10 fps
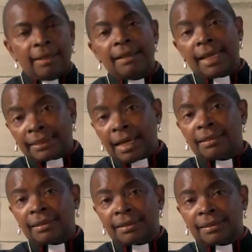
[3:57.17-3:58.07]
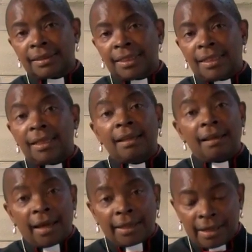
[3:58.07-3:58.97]
Let us,
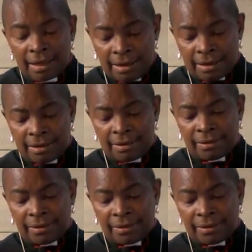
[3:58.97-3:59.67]
like her,